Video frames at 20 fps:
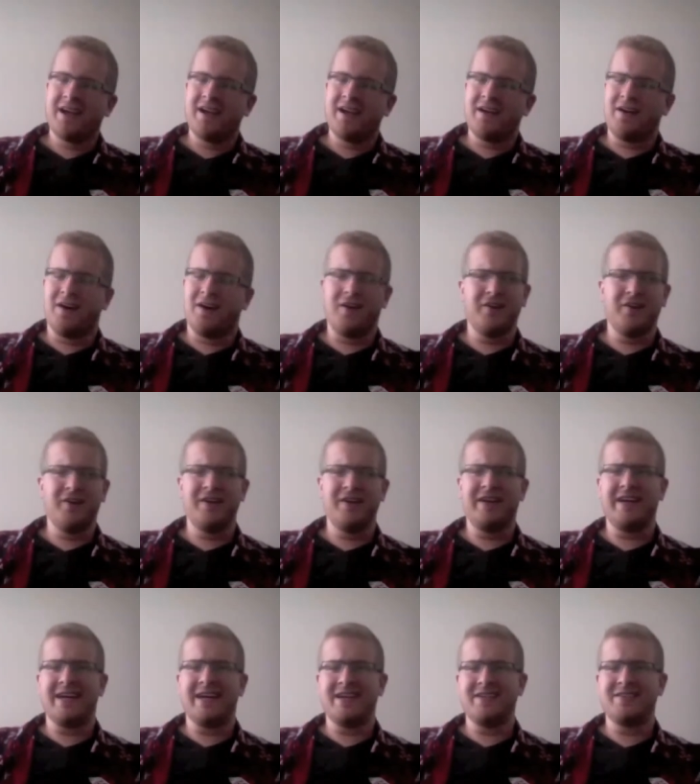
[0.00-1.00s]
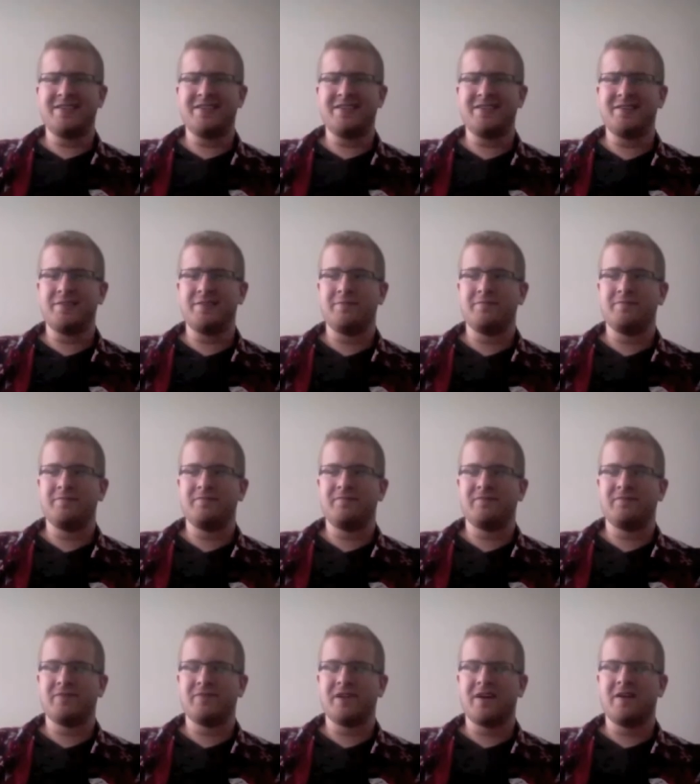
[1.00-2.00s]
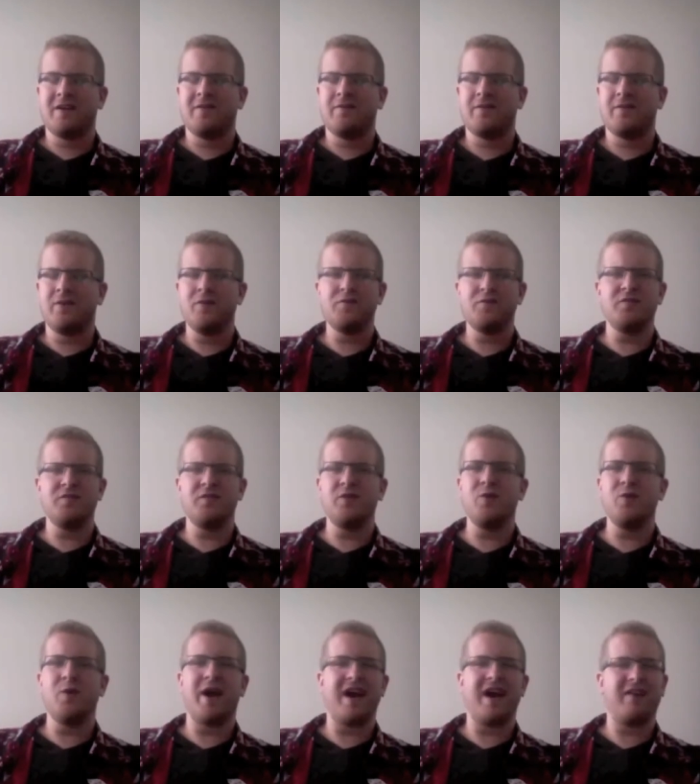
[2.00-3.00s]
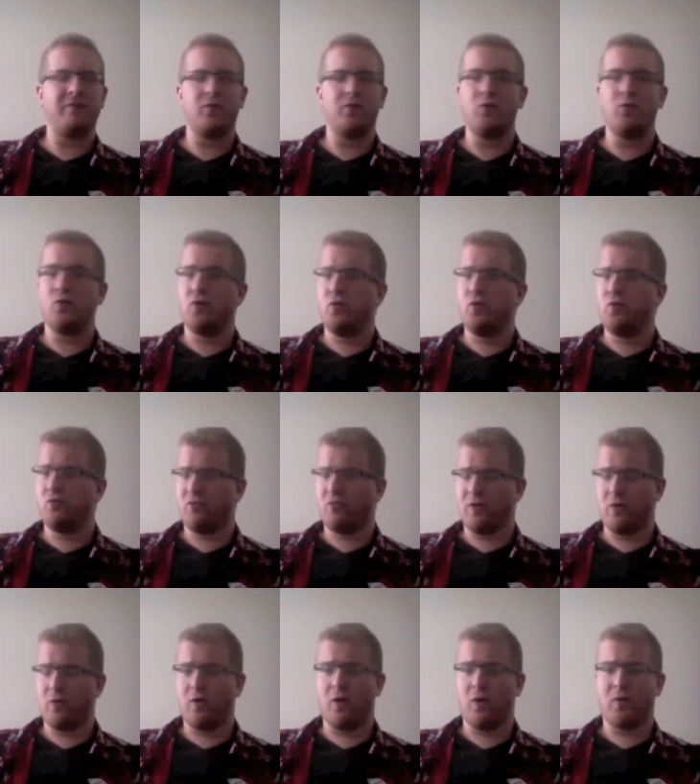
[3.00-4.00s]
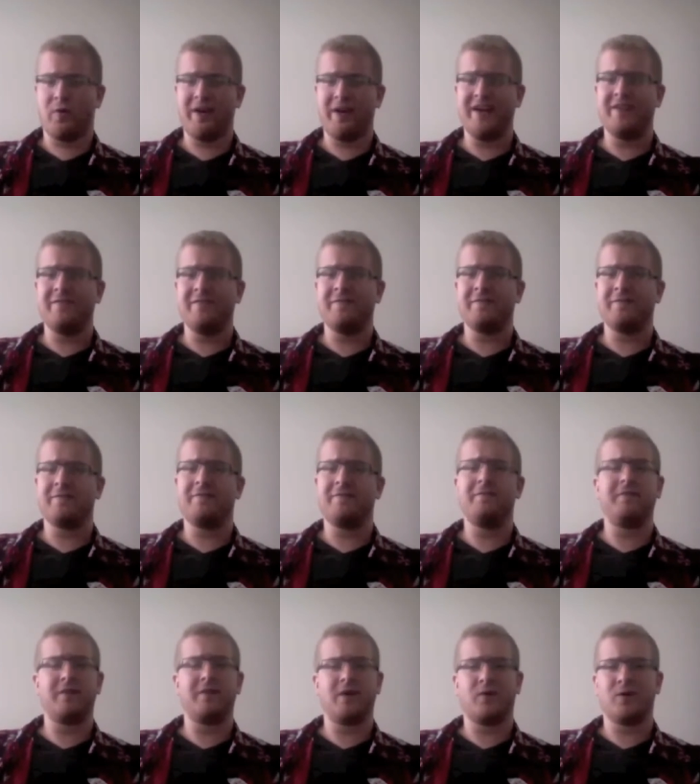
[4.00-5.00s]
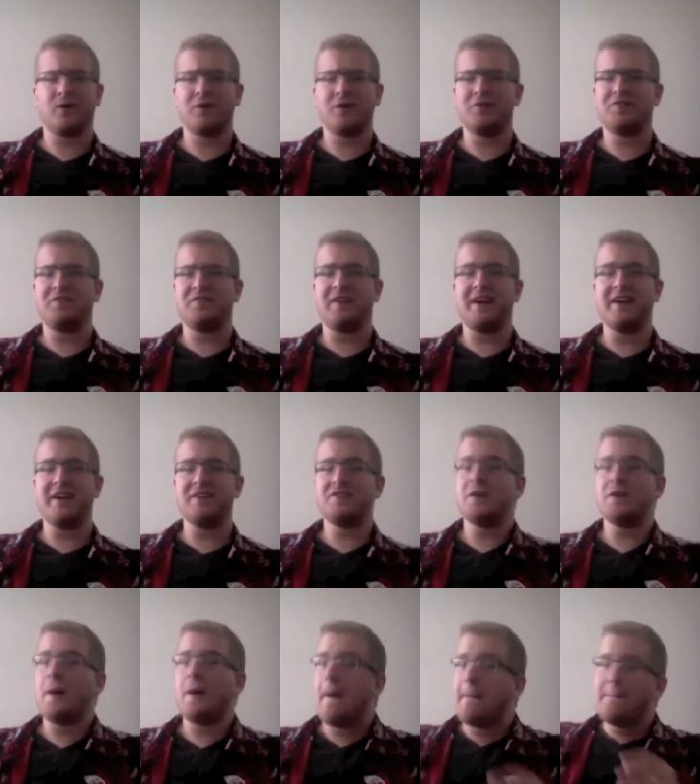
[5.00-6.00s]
Other than that, for those of you who are reading The World's Finest,